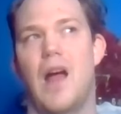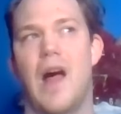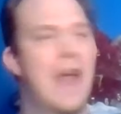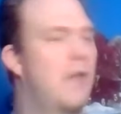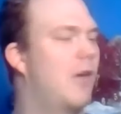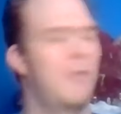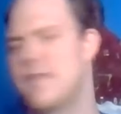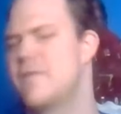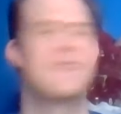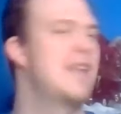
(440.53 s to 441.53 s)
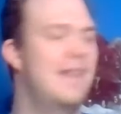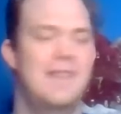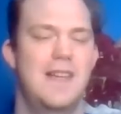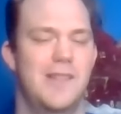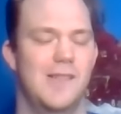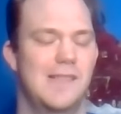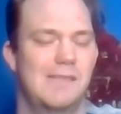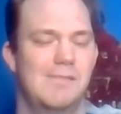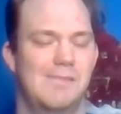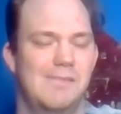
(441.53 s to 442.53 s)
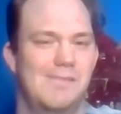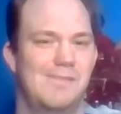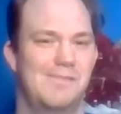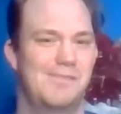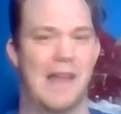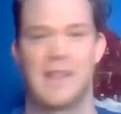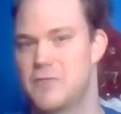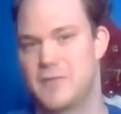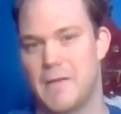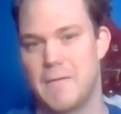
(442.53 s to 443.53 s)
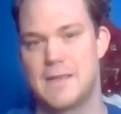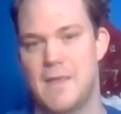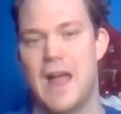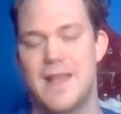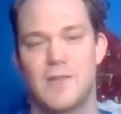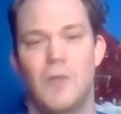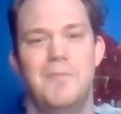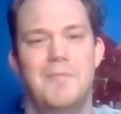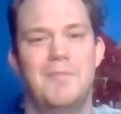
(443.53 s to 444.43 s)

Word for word: I had one of my phys ed teachers. And this was when I was in the high school.